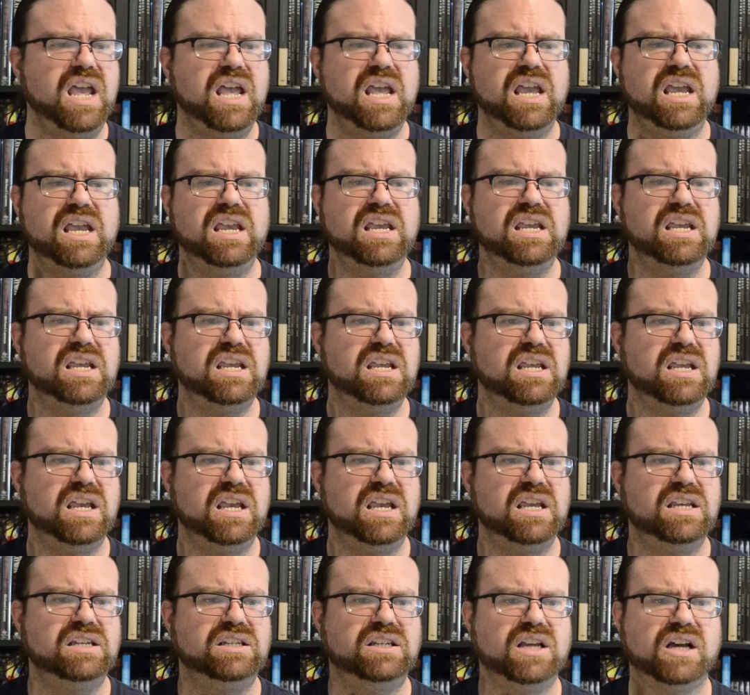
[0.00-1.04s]

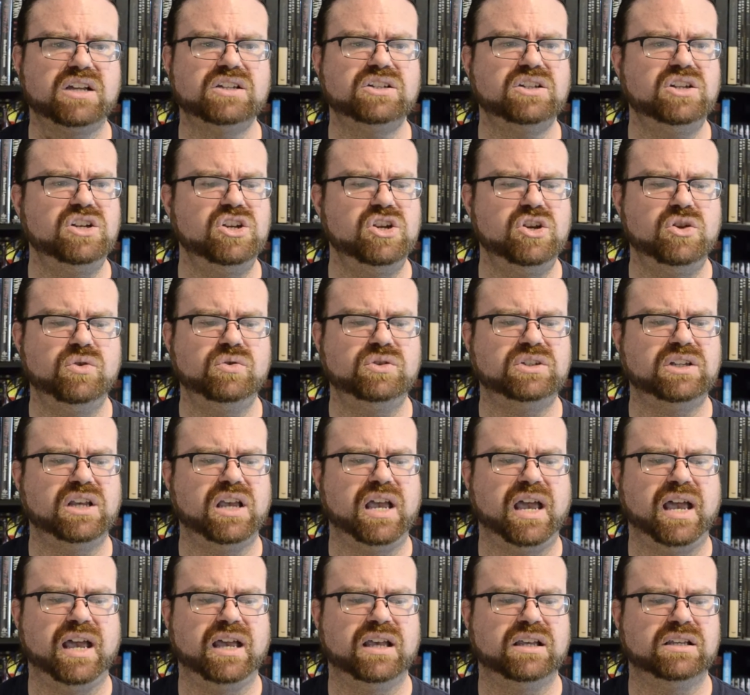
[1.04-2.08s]
He doesn't use it
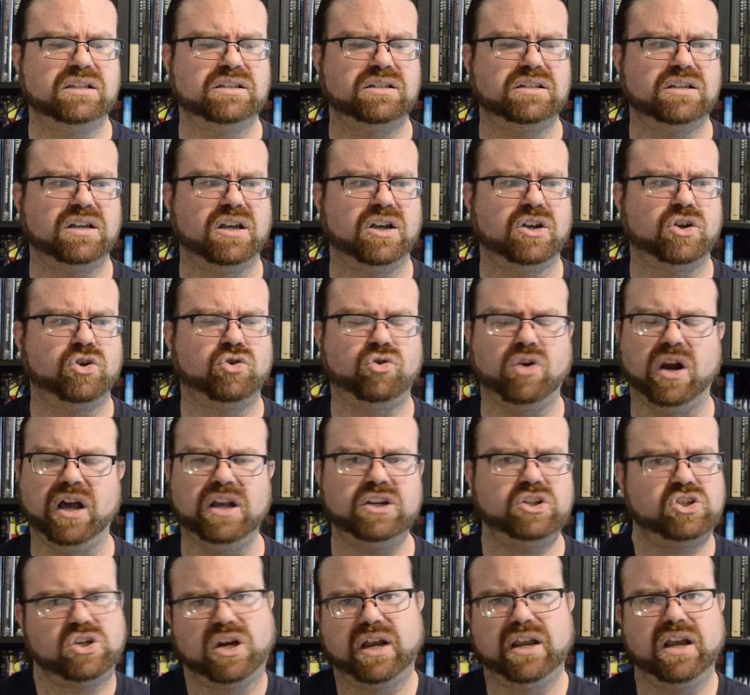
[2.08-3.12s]
as a
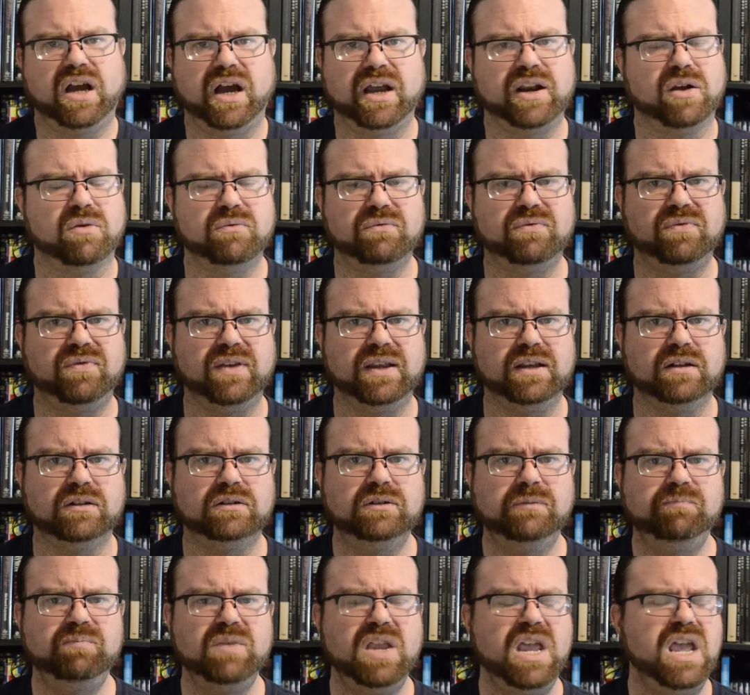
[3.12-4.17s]
crutch, I don't
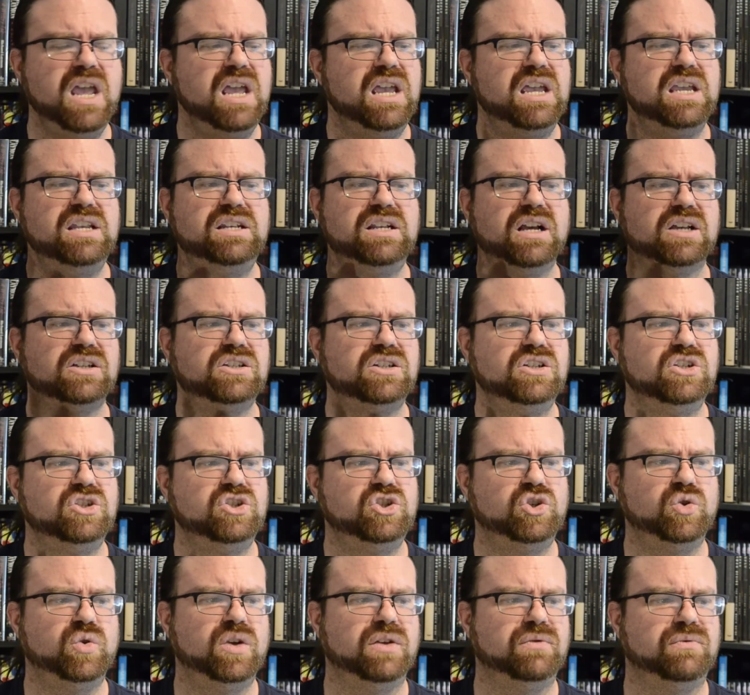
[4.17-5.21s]
feel. He doesn't
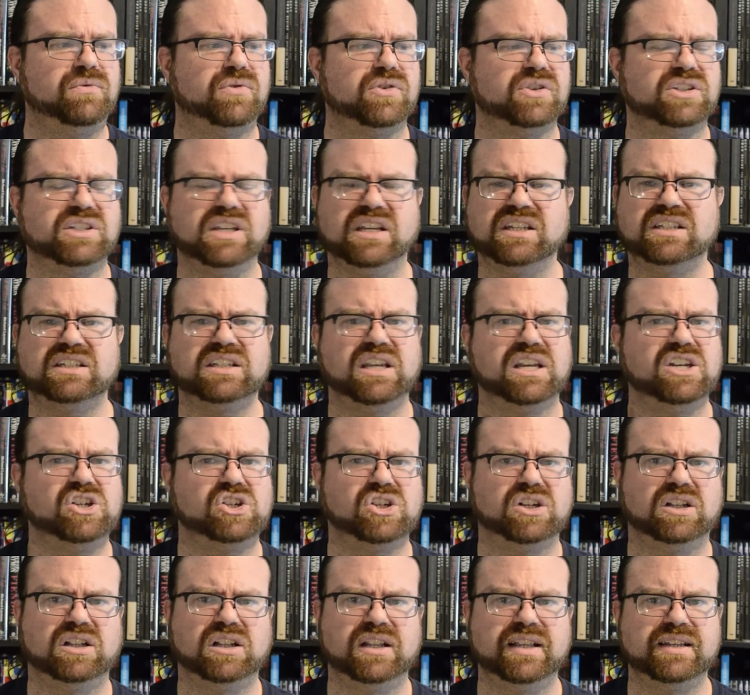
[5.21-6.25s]
do it for
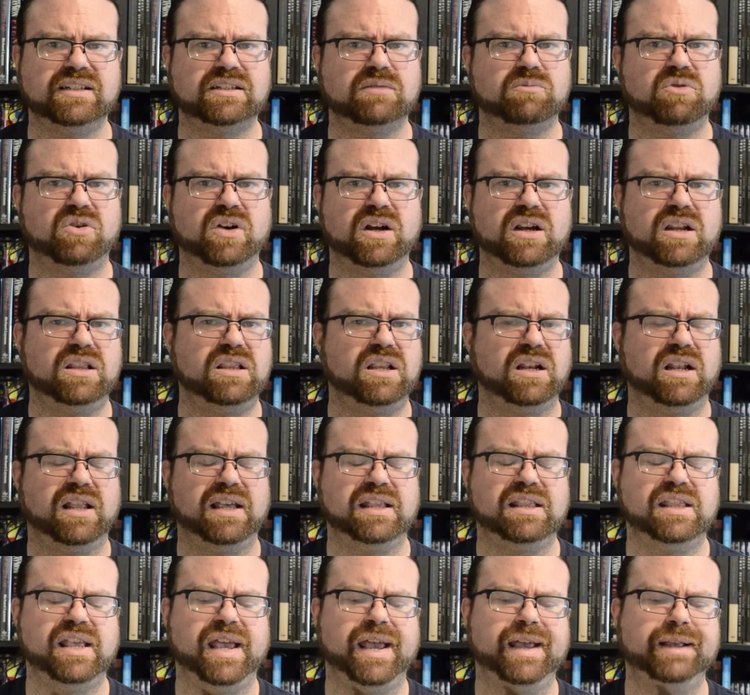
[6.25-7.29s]
sensationalism or anything
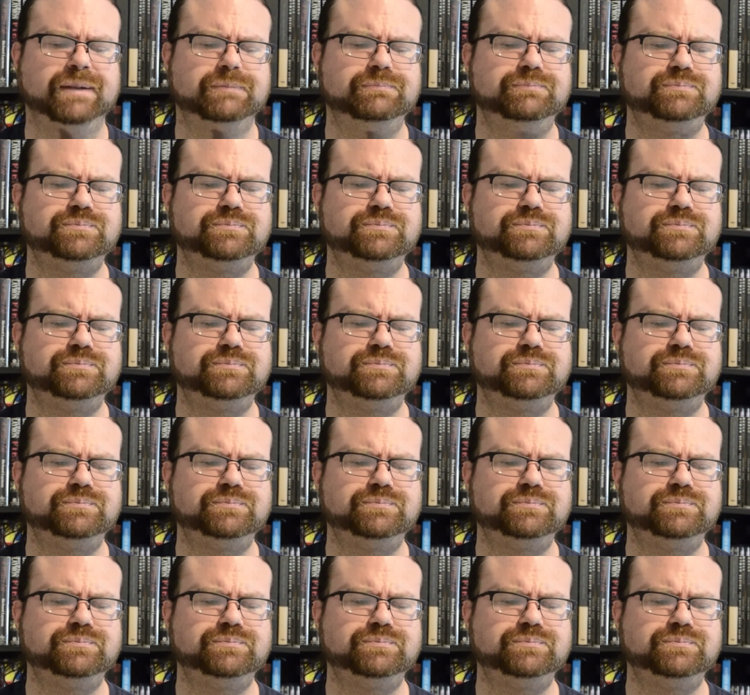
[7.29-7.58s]
like that.